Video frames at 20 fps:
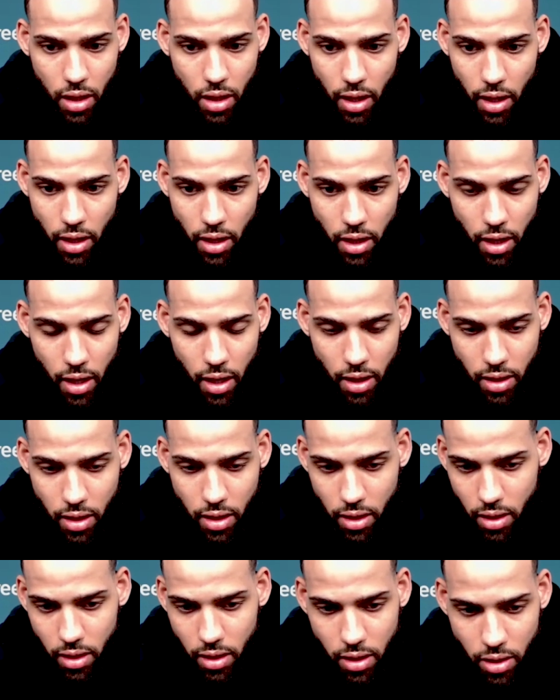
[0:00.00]
And I
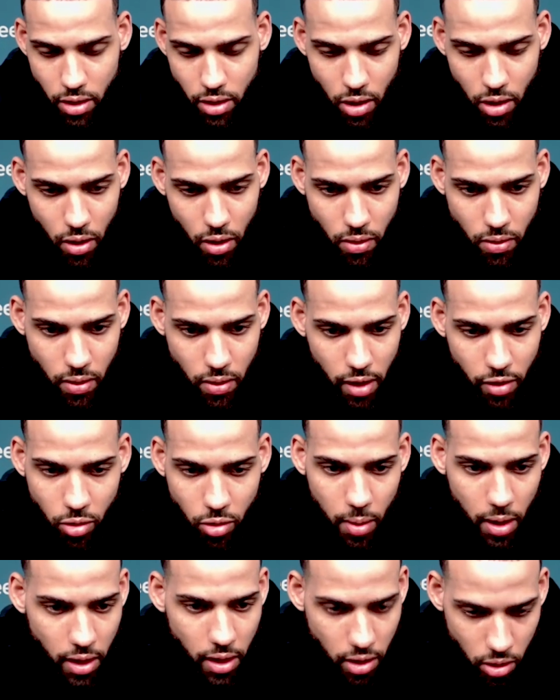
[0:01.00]
think, you know,
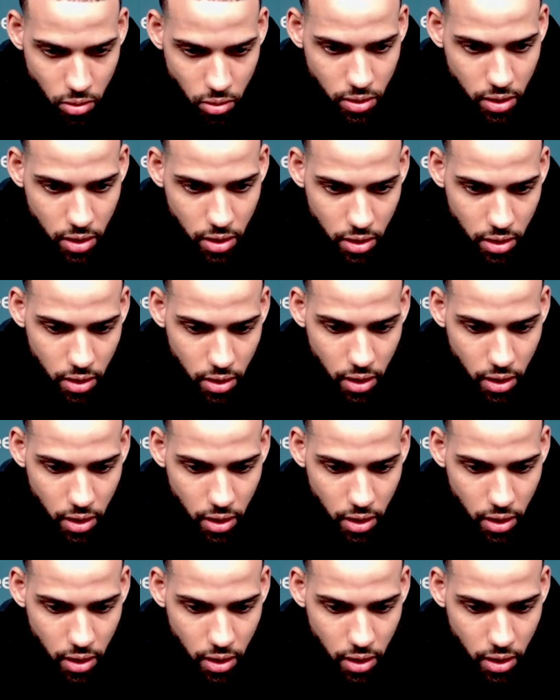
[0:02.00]
everybody knows that.